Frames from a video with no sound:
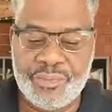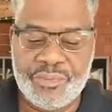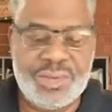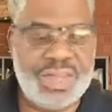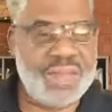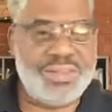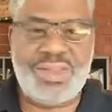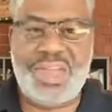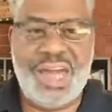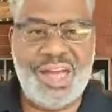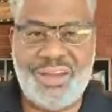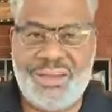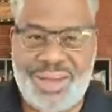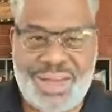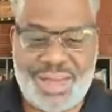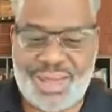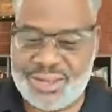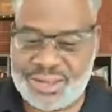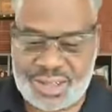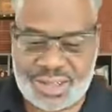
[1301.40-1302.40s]
that there
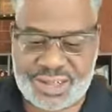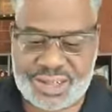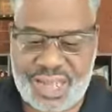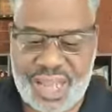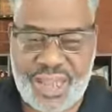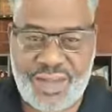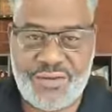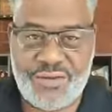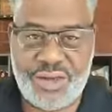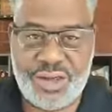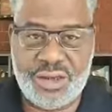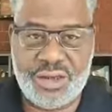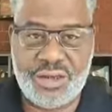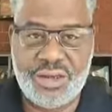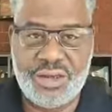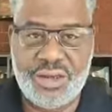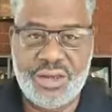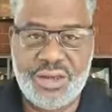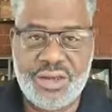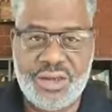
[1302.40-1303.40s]
is a Savior
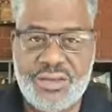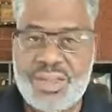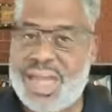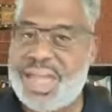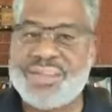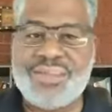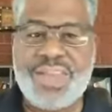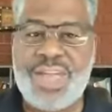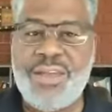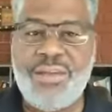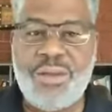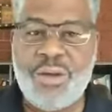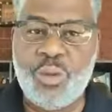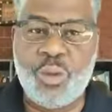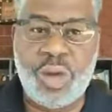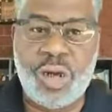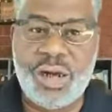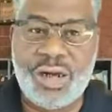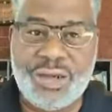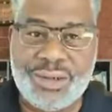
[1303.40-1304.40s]
that's in the
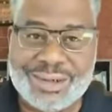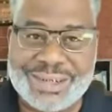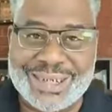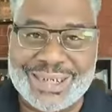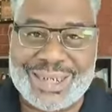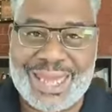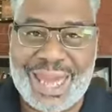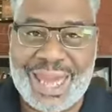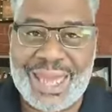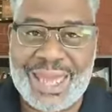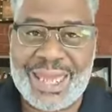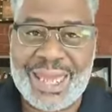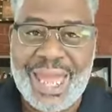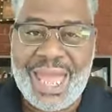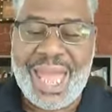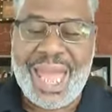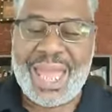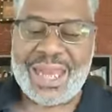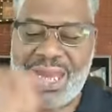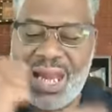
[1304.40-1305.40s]
world today
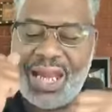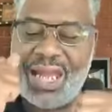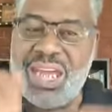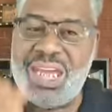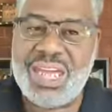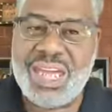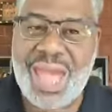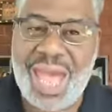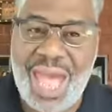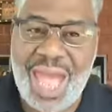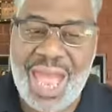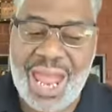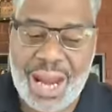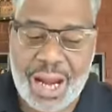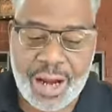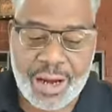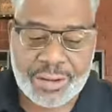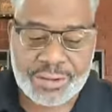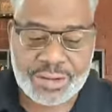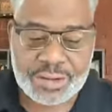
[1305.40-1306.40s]
and that He
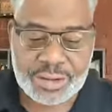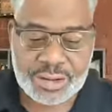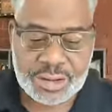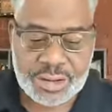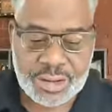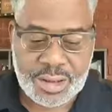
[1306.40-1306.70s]
cares.